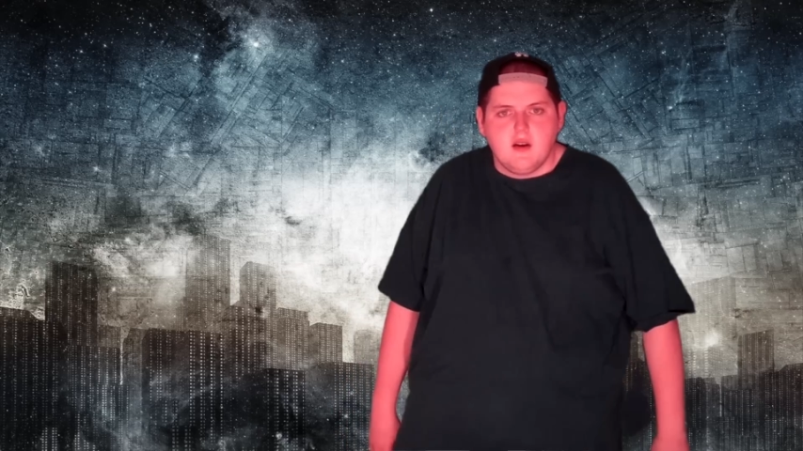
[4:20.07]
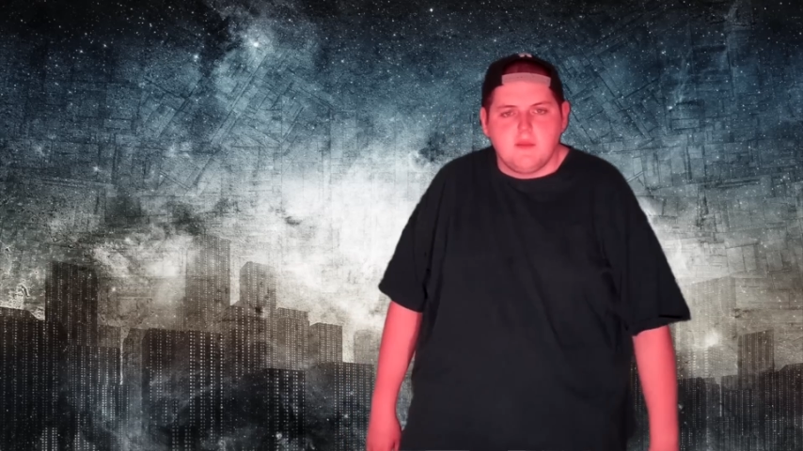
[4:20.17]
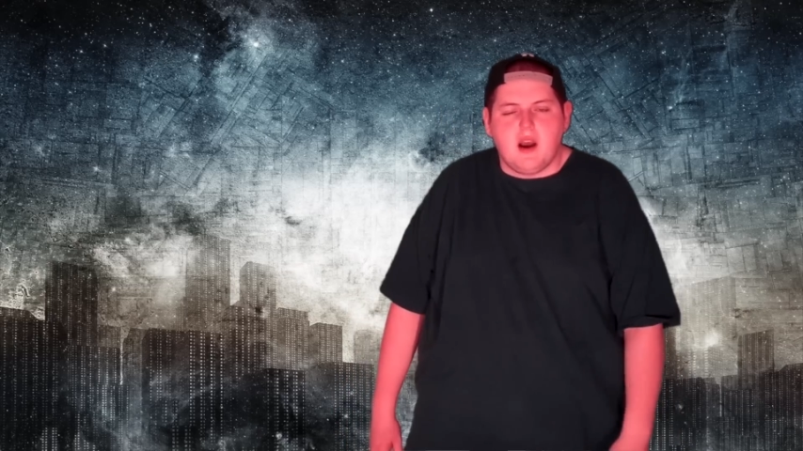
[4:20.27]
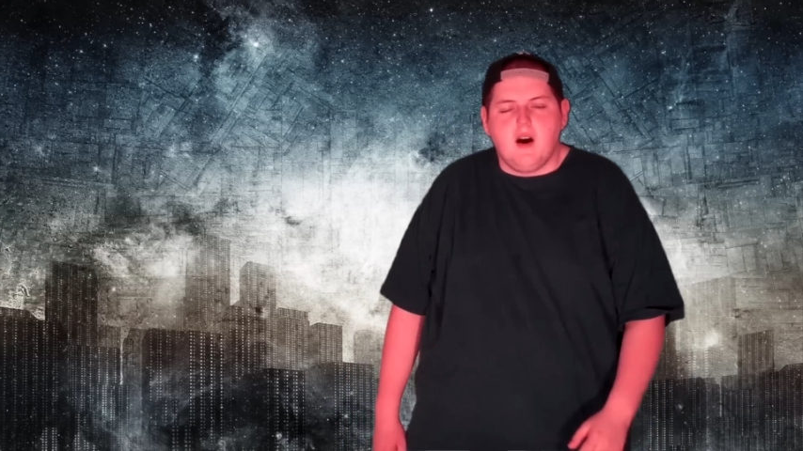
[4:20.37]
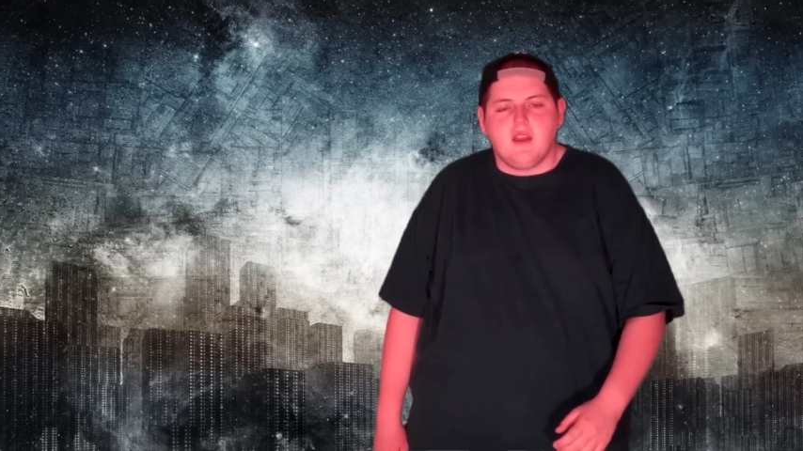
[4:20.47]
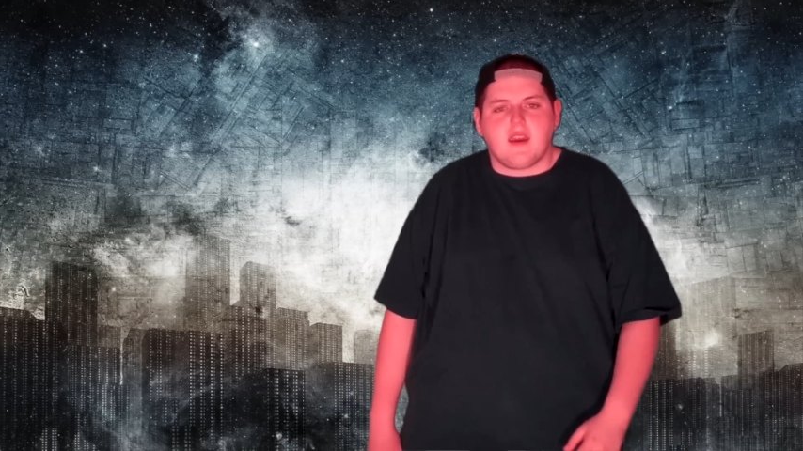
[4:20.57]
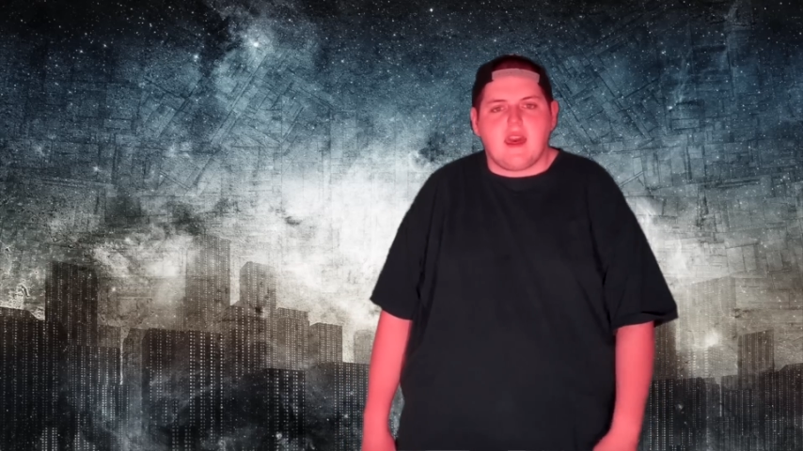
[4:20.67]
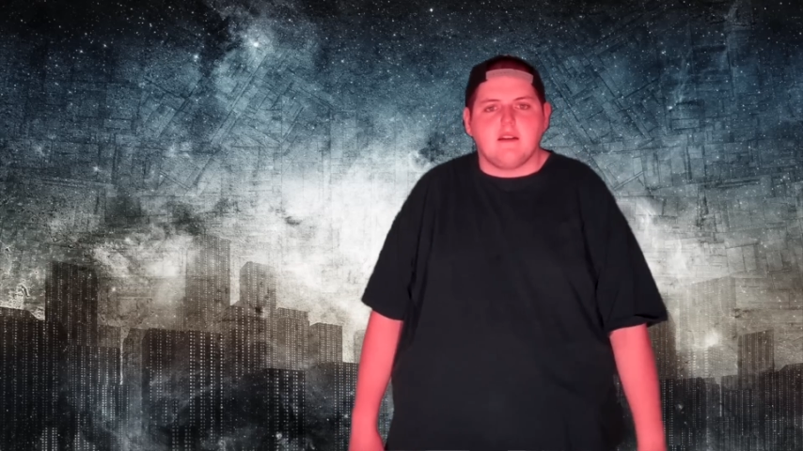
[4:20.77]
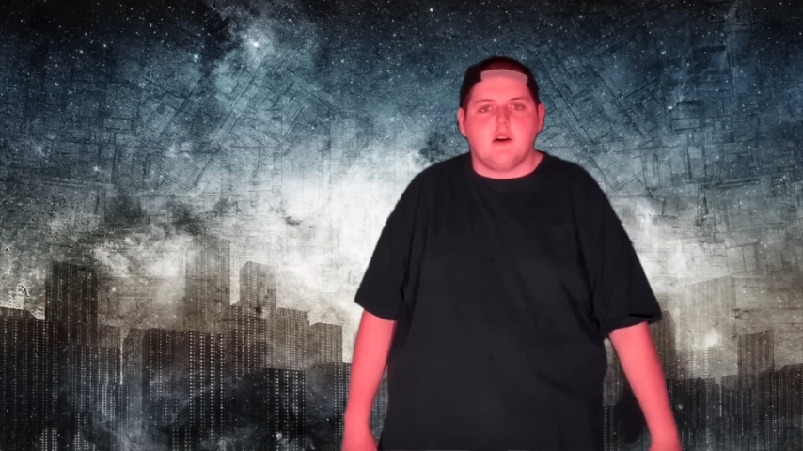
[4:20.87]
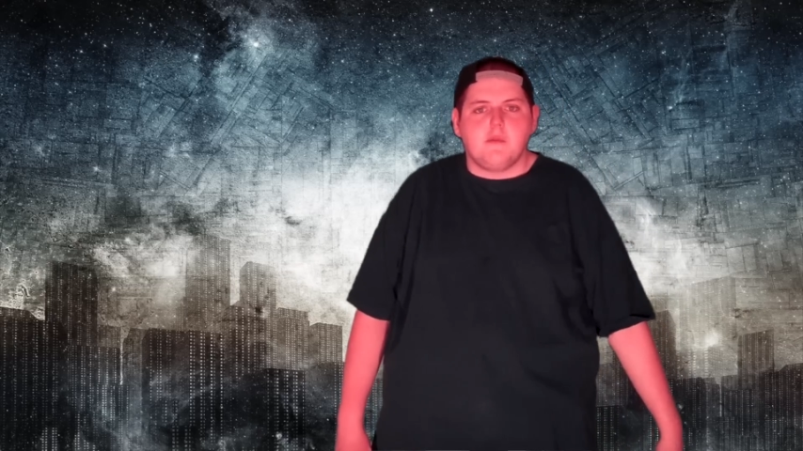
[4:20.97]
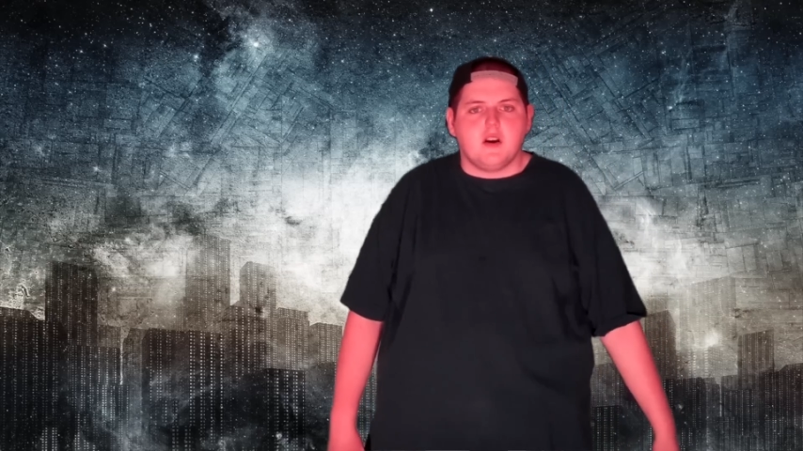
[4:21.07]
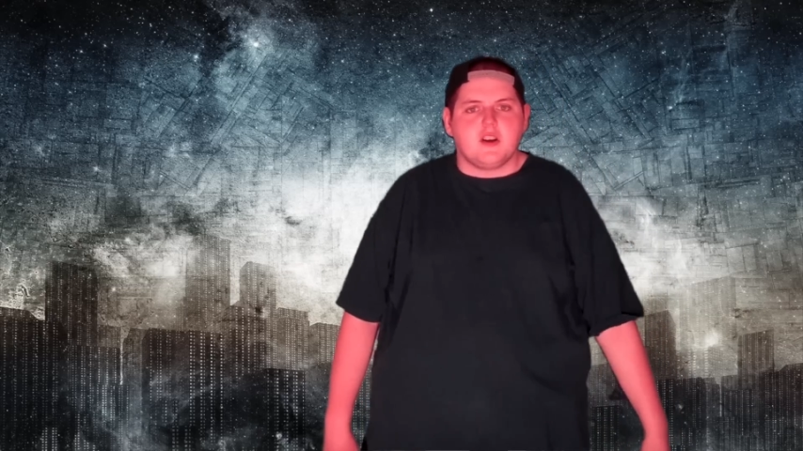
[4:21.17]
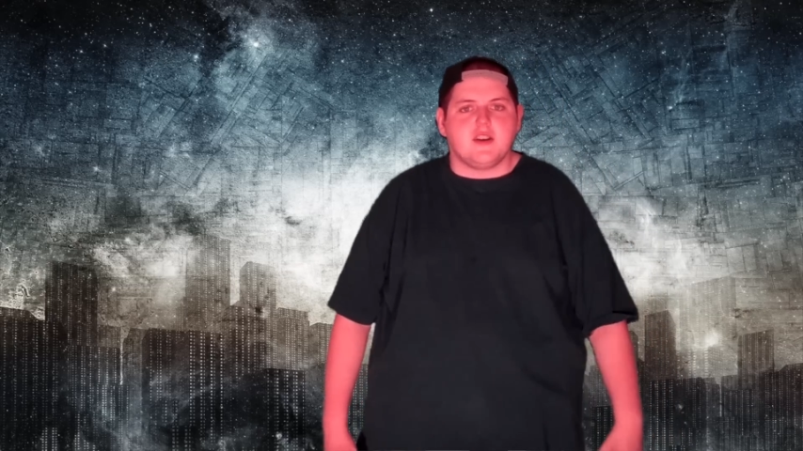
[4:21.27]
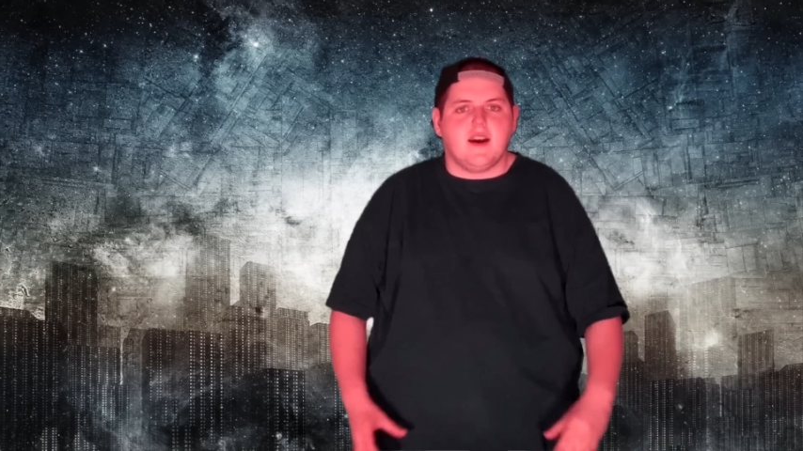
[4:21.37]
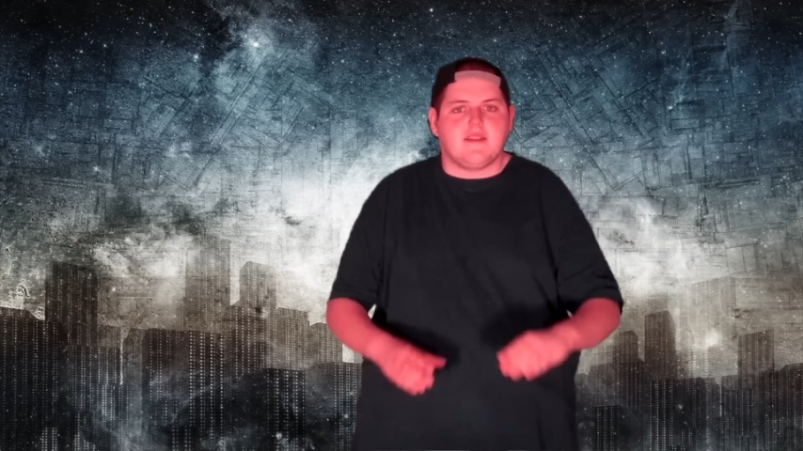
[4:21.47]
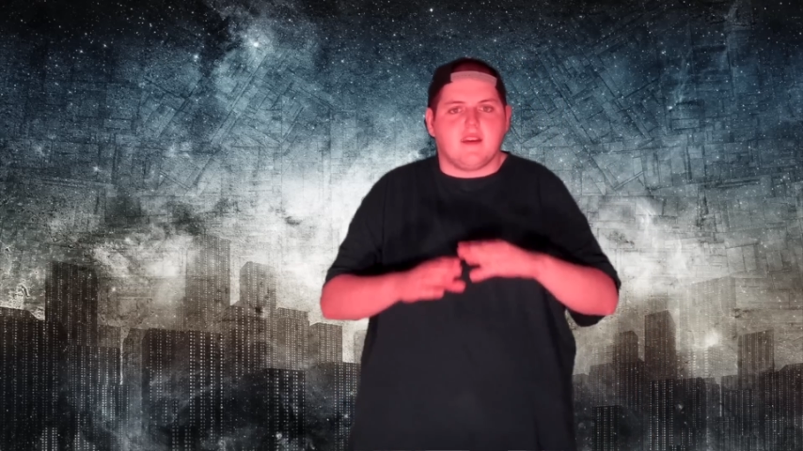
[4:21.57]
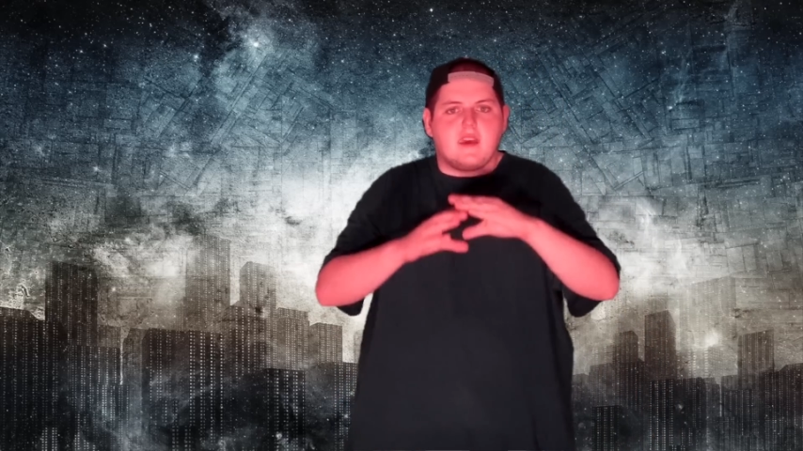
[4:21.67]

Buy all the K-LO merchandise at